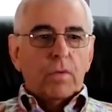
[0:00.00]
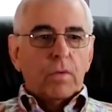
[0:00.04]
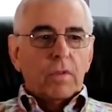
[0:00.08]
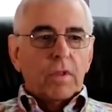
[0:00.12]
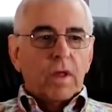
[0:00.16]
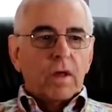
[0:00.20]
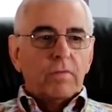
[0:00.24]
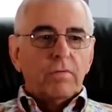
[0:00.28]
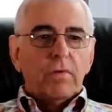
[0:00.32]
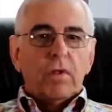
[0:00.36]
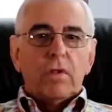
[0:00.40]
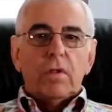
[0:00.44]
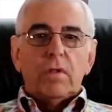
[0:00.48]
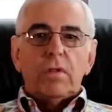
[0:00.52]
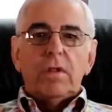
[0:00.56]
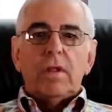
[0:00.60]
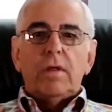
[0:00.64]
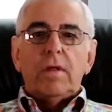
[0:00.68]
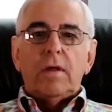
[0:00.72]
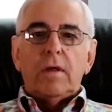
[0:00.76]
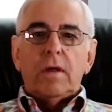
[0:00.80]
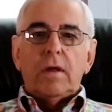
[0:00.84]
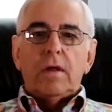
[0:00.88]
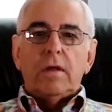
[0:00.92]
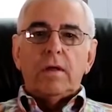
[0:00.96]
level
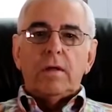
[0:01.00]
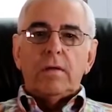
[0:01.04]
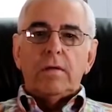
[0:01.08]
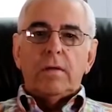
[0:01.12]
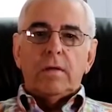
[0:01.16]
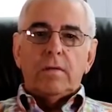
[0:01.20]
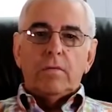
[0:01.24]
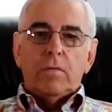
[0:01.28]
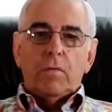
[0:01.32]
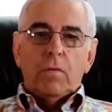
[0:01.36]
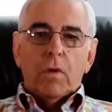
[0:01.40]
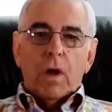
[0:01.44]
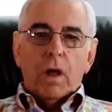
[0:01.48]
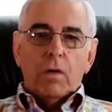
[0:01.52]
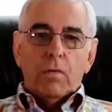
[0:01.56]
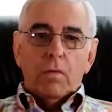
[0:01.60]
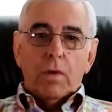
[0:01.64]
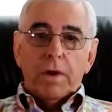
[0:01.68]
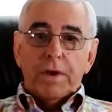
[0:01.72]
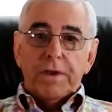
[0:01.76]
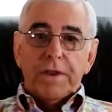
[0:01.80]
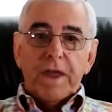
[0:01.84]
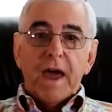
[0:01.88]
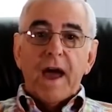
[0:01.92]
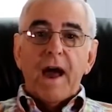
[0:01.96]

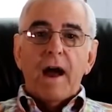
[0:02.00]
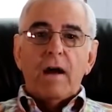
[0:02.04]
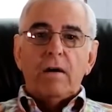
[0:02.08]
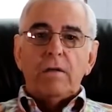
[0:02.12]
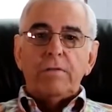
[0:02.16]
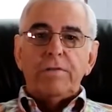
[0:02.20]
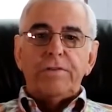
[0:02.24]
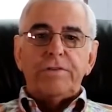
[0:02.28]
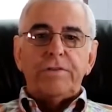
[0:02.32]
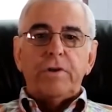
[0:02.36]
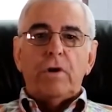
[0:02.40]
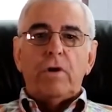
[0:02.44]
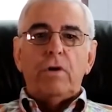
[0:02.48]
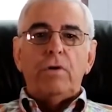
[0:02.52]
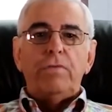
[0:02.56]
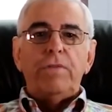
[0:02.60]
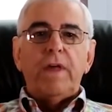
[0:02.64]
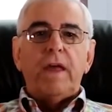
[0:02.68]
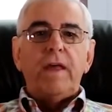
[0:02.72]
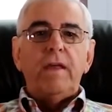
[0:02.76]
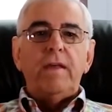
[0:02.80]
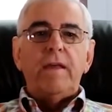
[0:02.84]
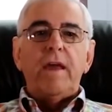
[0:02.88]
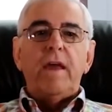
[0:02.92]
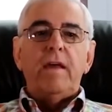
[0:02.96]
went down. So
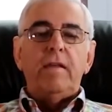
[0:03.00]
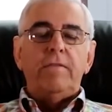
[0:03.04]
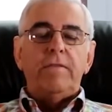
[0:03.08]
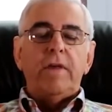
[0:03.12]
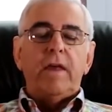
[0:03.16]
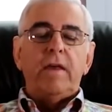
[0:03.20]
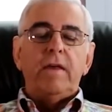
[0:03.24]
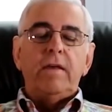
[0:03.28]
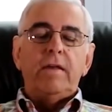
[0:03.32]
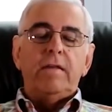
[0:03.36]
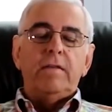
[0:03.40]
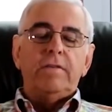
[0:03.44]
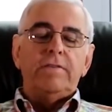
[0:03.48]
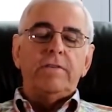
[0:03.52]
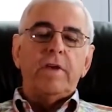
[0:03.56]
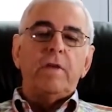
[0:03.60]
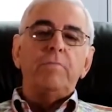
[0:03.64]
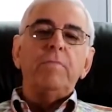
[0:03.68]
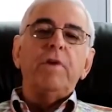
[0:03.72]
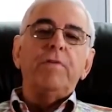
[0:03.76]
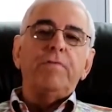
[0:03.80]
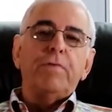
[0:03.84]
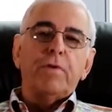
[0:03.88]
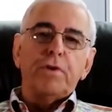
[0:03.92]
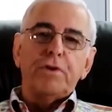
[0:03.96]
they
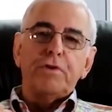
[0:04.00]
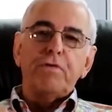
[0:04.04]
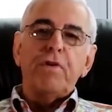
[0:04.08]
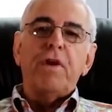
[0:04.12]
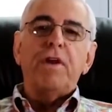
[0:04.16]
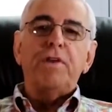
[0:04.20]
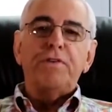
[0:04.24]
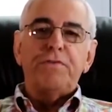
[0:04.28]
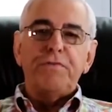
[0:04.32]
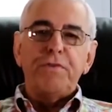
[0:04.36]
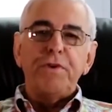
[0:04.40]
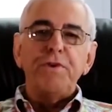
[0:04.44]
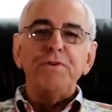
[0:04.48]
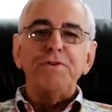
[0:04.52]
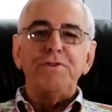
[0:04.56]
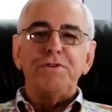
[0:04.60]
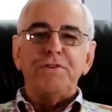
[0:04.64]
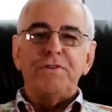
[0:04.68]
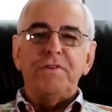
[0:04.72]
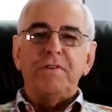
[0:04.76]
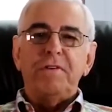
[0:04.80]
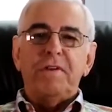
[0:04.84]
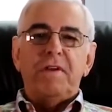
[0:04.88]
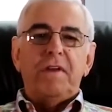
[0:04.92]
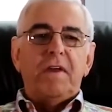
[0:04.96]
sent me for a
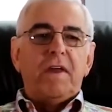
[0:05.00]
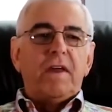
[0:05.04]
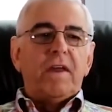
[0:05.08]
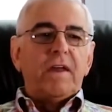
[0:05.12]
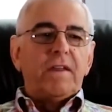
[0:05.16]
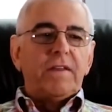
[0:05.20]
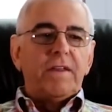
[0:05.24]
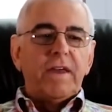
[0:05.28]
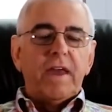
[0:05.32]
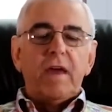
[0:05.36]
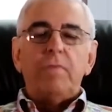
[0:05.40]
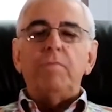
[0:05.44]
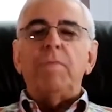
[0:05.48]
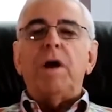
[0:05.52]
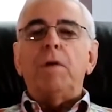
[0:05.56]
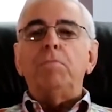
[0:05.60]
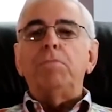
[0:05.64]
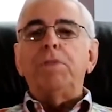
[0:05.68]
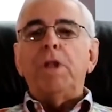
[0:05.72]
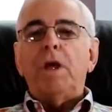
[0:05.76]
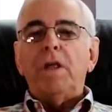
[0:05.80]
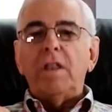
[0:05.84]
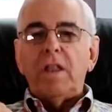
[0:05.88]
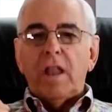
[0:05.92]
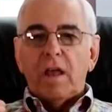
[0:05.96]
transfusion to get my
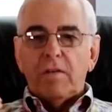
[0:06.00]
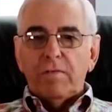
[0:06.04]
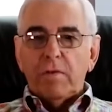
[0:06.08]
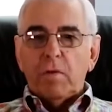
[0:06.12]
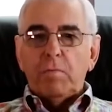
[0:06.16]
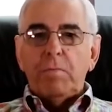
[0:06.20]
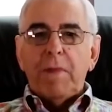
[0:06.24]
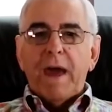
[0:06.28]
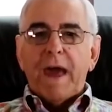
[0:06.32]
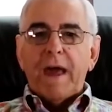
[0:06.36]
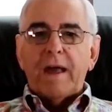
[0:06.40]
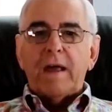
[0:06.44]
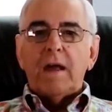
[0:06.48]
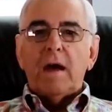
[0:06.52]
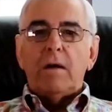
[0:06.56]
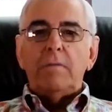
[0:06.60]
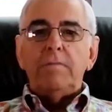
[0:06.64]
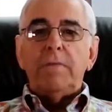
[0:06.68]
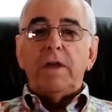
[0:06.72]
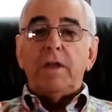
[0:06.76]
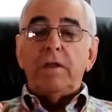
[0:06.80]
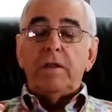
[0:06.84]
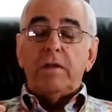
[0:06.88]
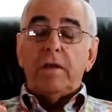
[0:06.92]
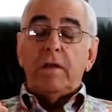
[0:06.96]
blood level back
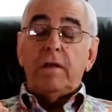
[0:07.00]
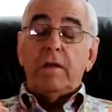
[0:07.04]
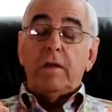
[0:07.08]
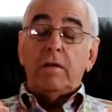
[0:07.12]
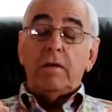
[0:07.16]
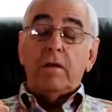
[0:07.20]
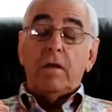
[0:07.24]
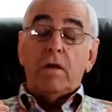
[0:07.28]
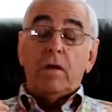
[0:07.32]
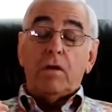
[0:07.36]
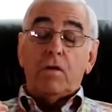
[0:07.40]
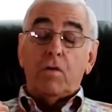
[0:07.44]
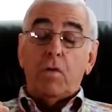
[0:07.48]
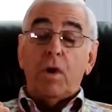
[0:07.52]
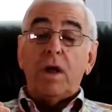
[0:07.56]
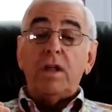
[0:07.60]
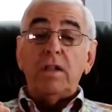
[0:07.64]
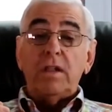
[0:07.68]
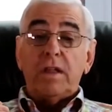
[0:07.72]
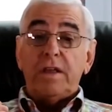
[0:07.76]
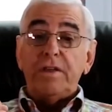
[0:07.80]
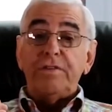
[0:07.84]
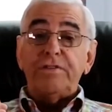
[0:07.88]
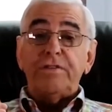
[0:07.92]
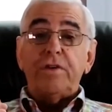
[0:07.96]
up
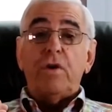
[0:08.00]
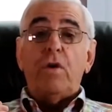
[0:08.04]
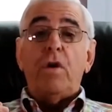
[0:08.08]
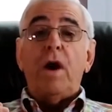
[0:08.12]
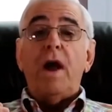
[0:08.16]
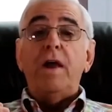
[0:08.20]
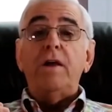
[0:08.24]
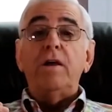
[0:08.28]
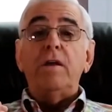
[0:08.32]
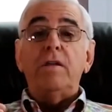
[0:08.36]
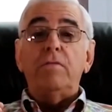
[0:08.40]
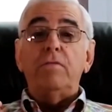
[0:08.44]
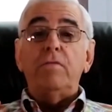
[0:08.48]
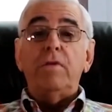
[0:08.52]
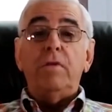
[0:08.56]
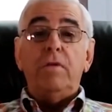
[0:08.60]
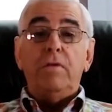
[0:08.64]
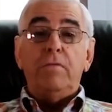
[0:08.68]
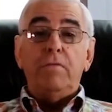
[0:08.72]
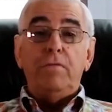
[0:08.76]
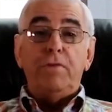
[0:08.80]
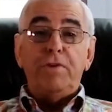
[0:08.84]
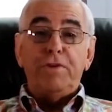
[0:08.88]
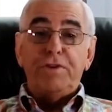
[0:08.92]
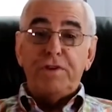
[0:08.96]
quickly so I could
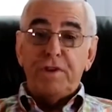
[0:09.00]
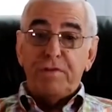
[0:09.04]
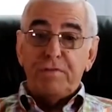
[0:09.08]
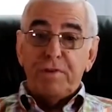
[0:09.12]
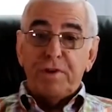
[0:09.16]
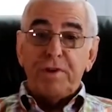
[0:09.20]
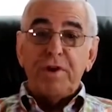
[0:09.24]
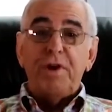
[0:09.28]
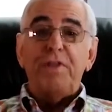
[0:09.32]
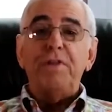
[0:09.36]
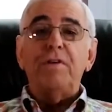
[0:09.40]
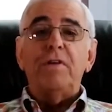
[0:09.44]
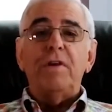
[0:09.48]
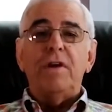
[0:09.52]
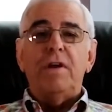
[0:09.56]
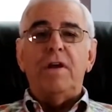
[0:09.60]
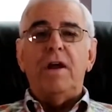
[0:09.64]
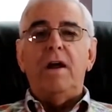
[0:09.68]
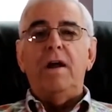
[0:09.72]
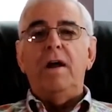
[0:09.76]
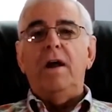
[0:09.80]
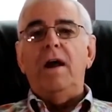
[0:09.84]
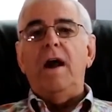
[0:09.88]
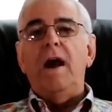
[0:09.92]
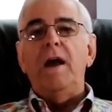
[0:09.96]
receive
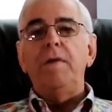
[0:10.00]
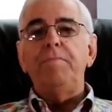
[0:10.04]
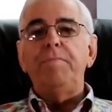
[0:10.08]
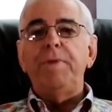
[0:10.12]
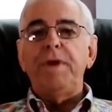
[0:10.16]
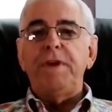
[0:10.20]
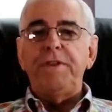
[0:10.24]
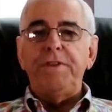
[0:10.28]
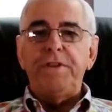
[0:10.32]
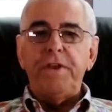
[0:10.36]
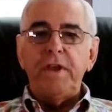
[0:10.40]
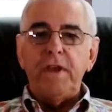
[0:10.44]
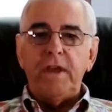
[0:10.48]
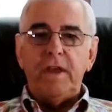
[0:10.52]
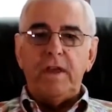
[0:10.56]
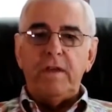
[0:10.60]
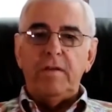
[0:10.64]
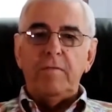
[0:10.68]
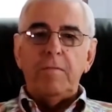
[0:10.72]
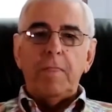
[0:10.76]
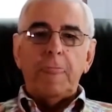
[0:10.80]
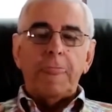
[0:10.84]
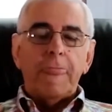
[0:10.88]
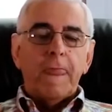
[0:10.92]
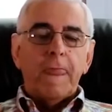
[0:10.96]
another IPT.